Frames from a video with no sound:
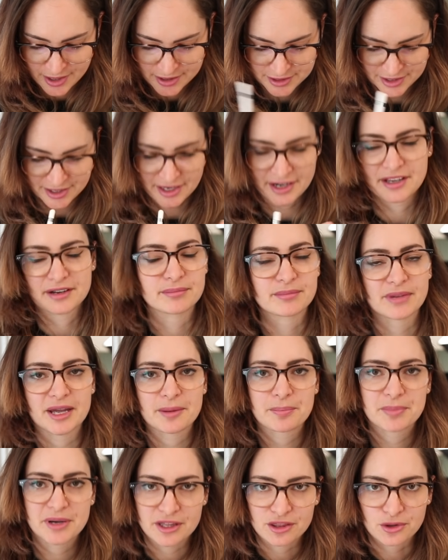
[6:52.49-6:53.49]
so that I can
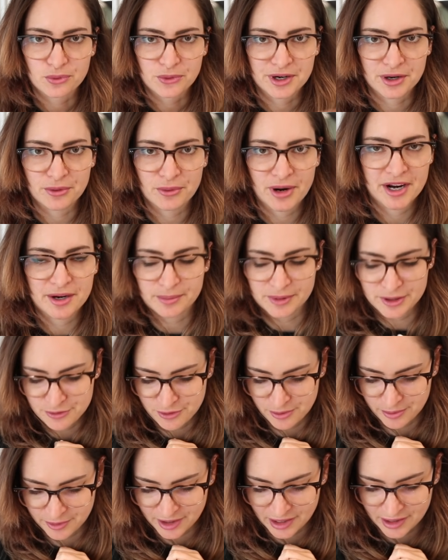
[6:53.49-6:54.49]
like pick the winner randomly
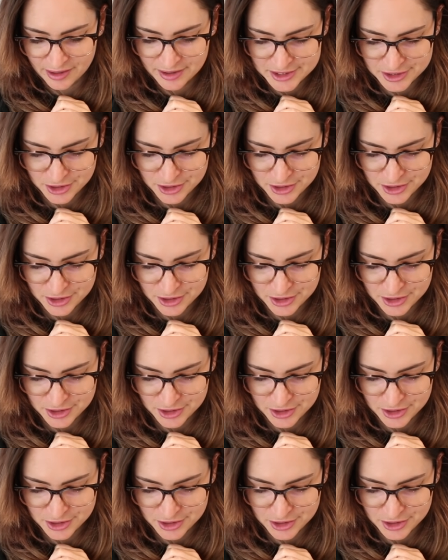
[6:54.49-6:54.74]
from there.